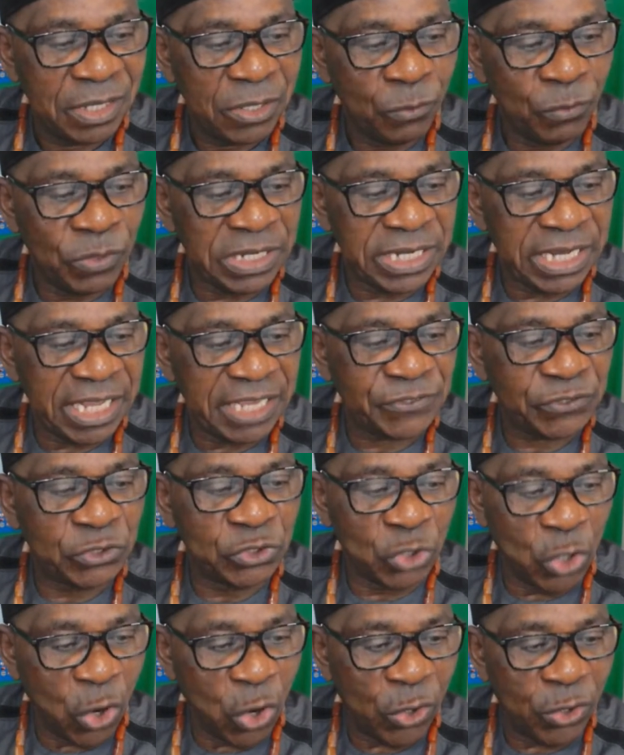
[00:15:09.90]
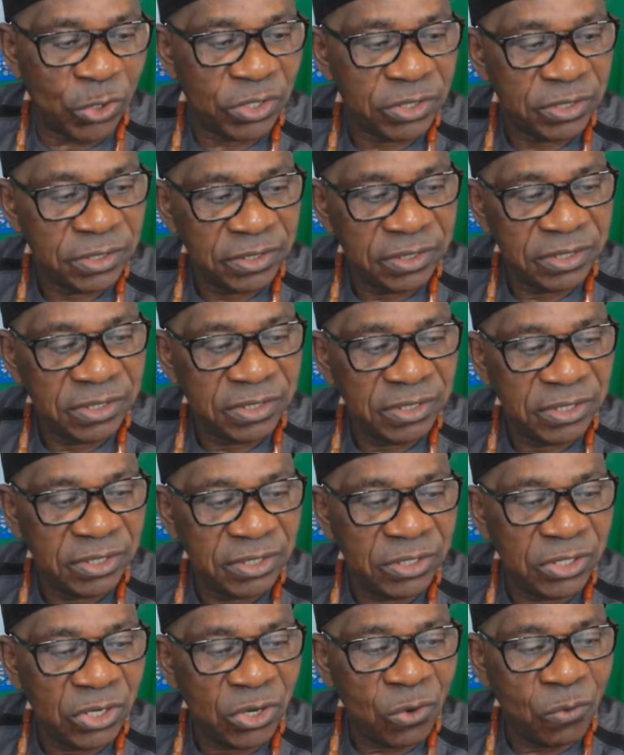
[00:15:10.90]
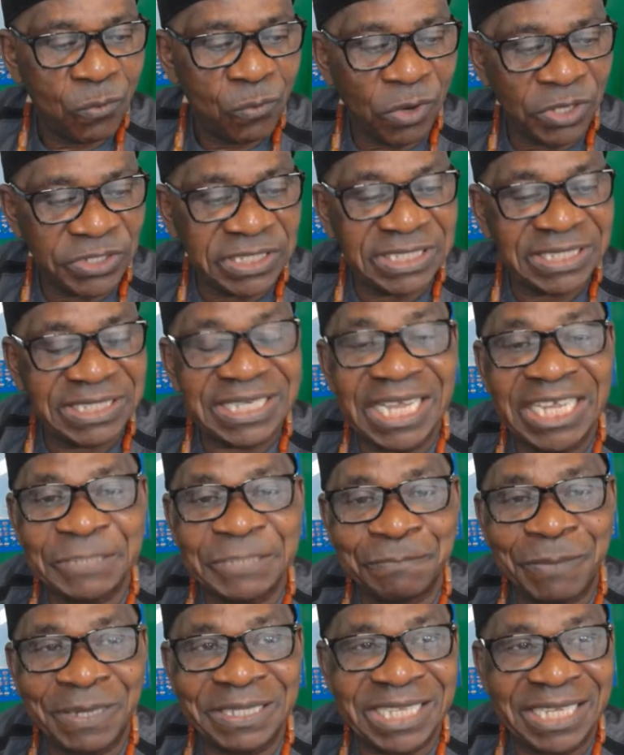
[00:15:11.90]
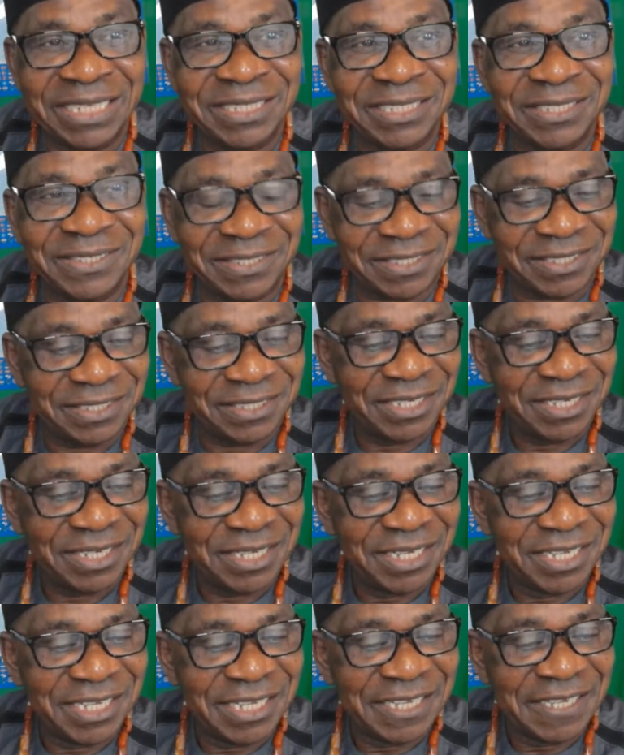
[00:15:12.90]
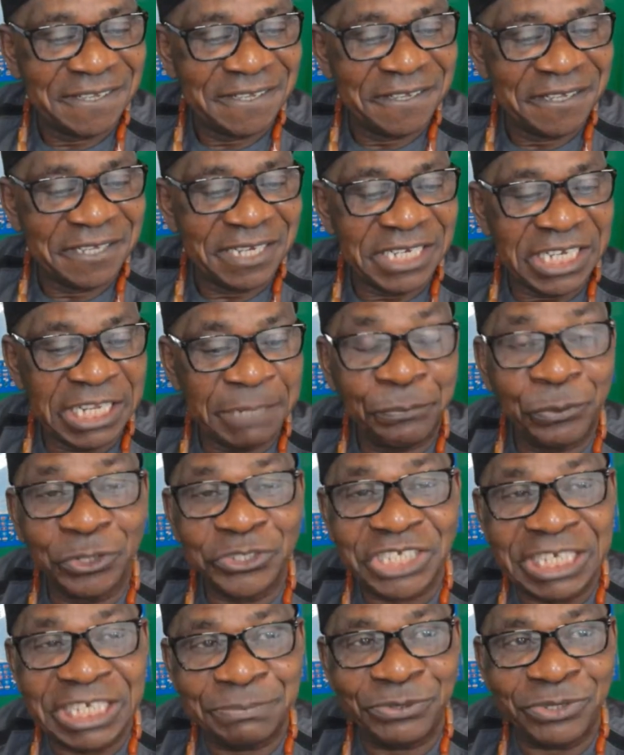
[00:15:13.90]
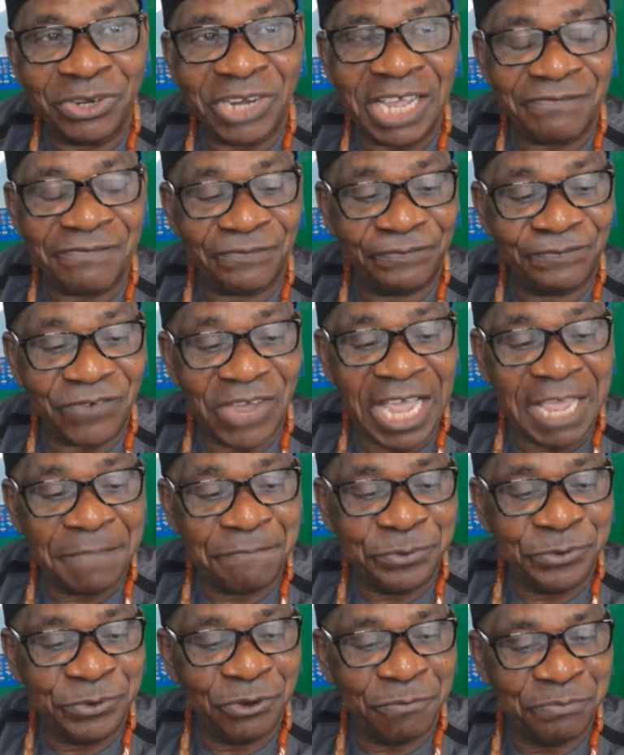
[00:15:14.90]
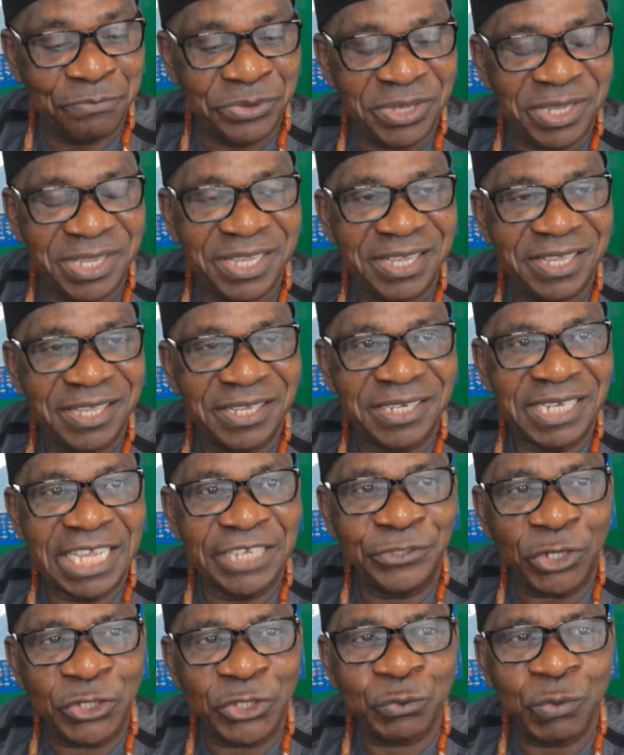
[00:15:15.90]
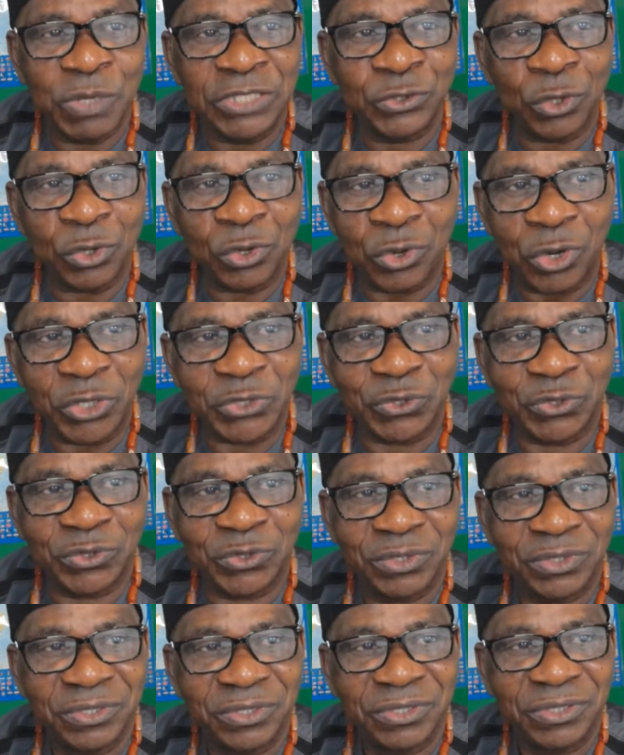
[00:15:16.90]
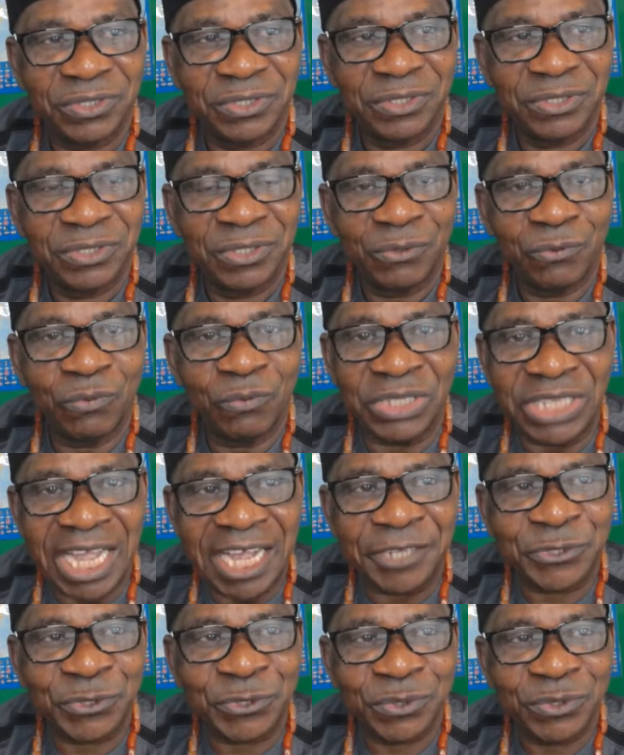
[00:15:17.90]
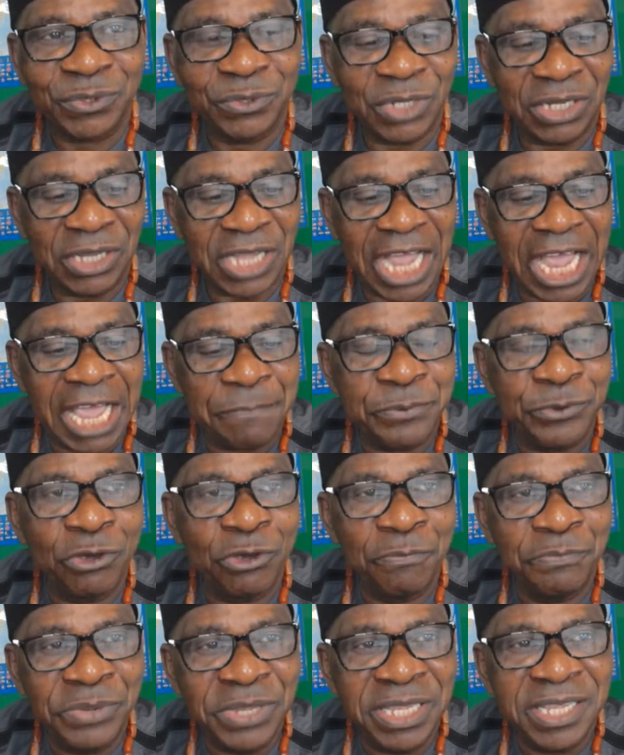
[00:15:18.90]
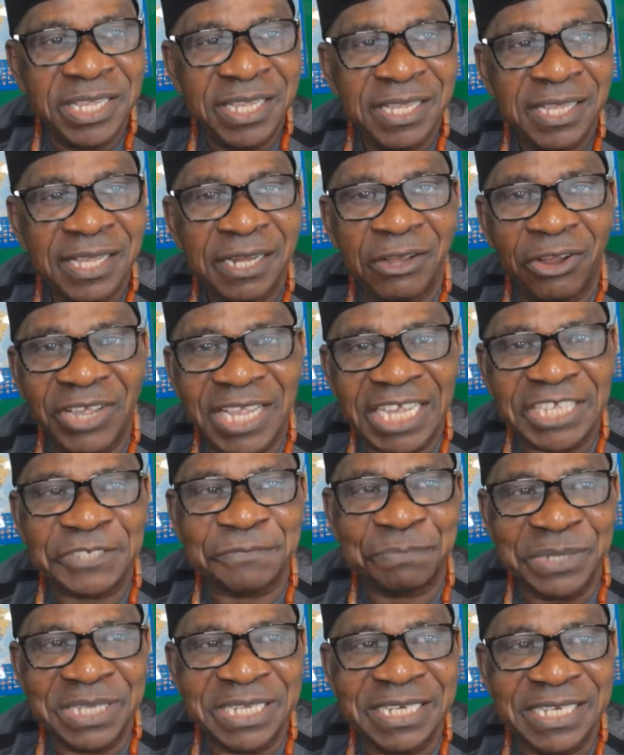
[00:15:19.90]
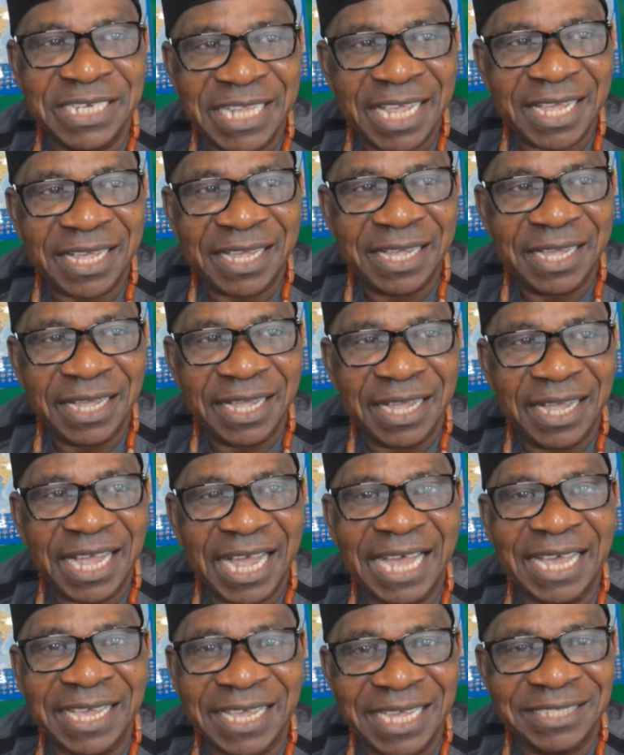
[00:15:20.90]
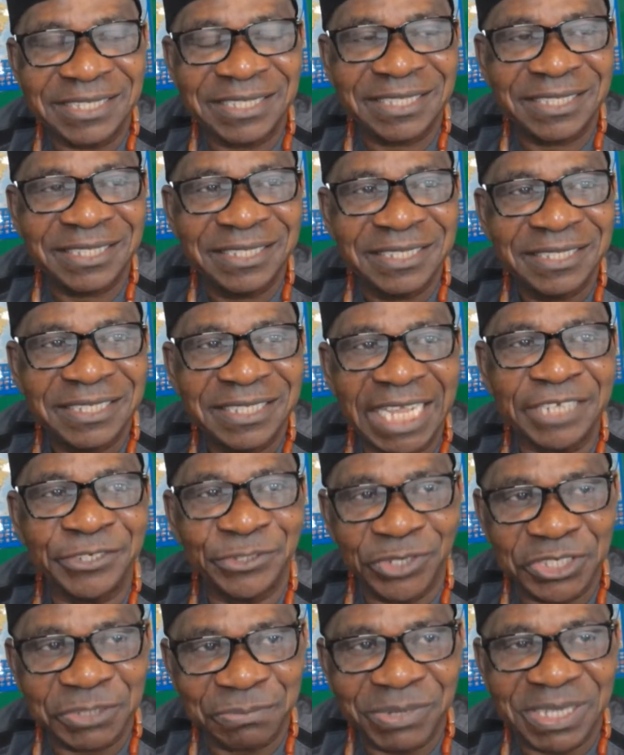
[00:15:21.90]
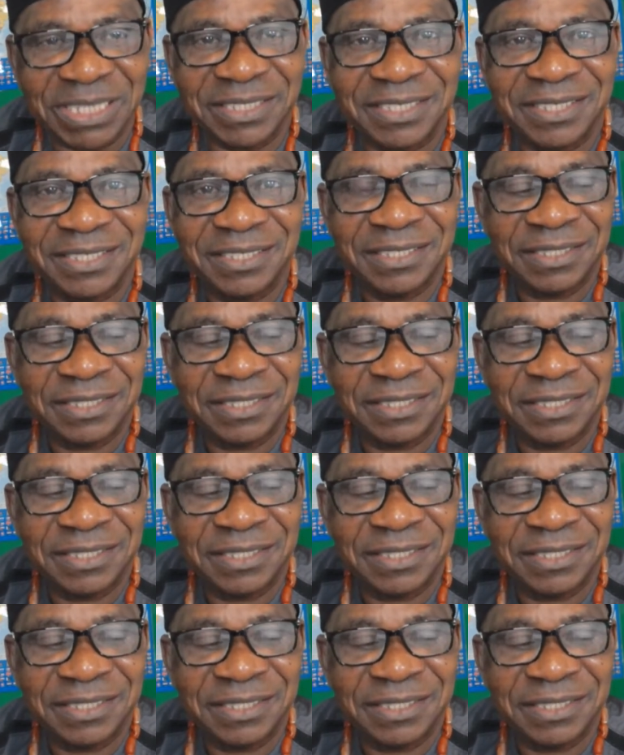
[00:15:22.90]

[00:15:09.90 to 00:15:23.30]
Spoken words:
Witness, no. What is ex parte is the proscription of IPOB. They just went to court without IPOB lawyers being there and get that judgment.